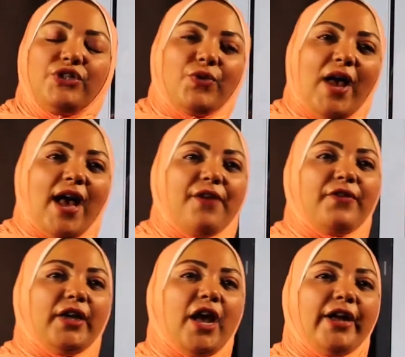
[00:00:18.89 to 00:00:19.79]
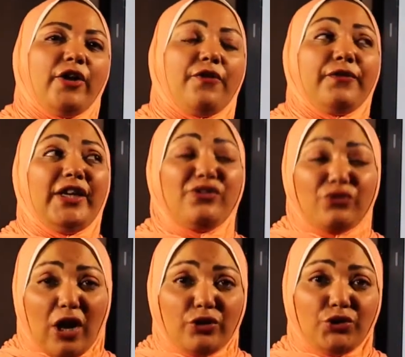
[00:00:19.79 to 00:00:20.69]
to have a kind of
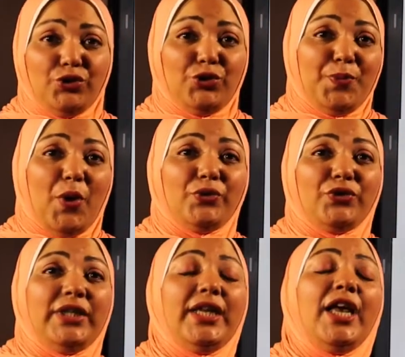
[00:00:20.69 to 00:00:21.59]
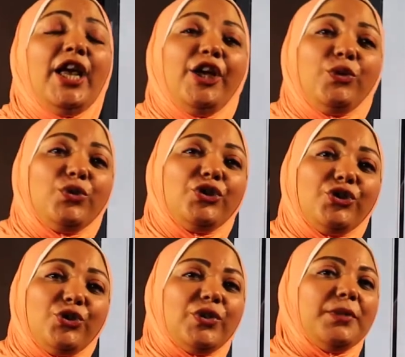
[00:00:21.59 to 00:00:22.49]
introduction to poetry in order
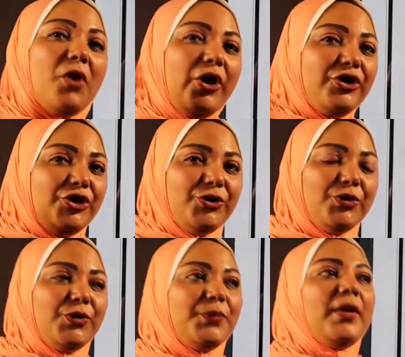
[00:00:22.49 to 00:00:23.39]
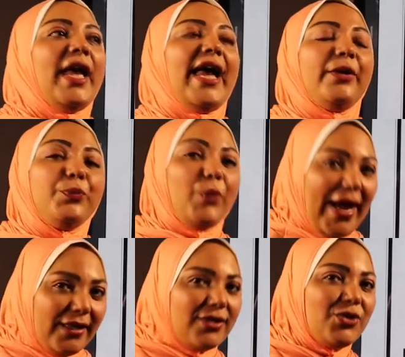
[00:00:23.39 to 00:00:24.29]
to remind you and
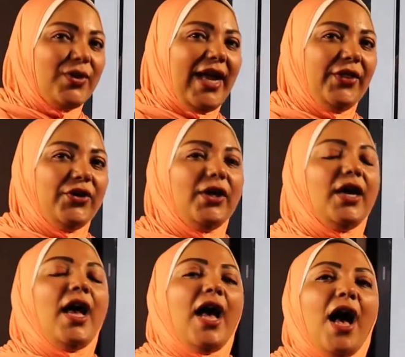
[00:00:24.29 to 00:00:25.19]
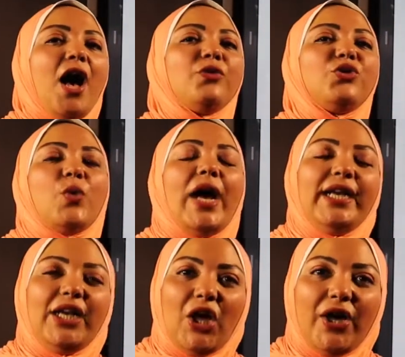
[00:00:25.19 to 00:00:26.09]
practice together how to
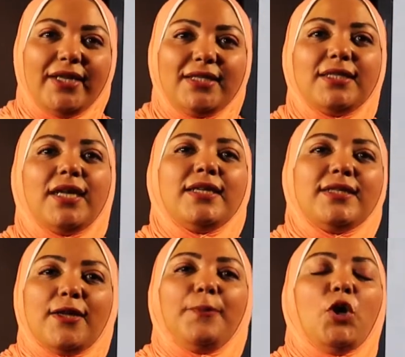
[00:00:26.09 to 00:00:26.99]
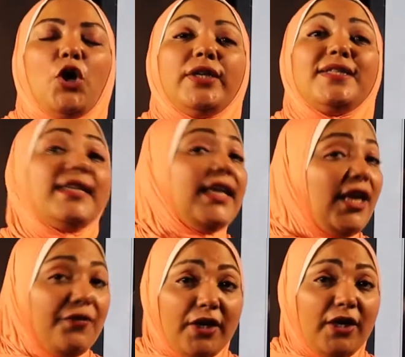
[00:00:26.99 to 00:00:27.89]
analyze some lines,
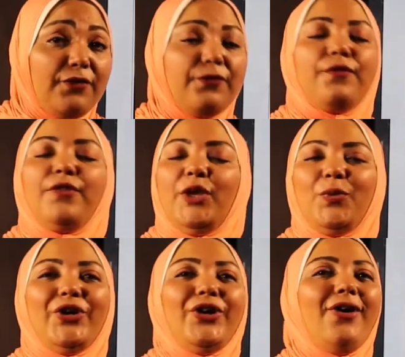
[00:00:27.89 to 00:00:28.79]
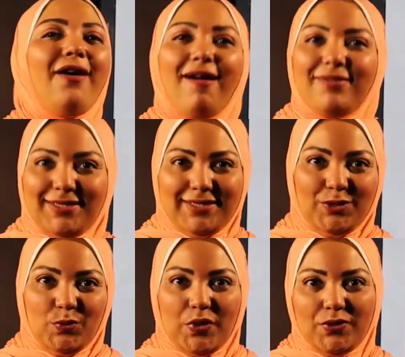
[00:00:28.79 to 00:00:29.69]
even if they were
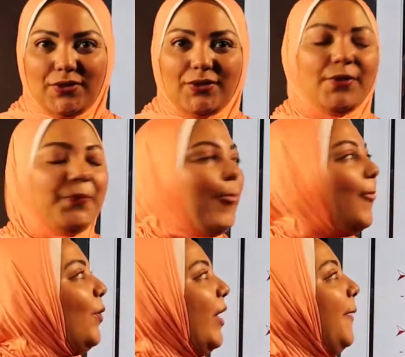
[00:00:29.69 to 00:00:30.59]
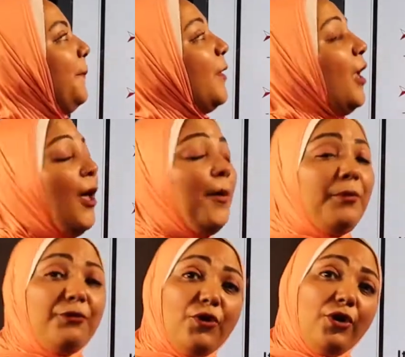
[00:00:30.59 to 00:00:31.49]
unseen ones. Okay,
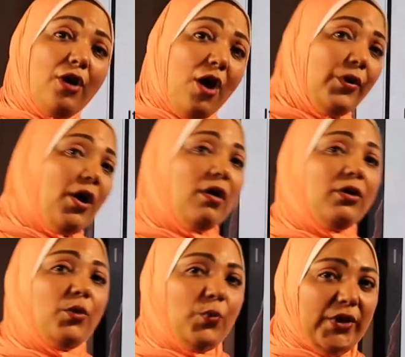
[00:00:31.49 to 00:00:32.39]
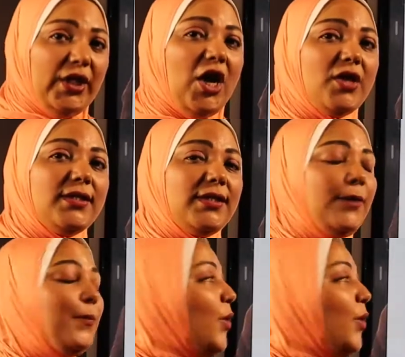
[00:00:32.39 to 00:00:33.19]
before going on with the unseen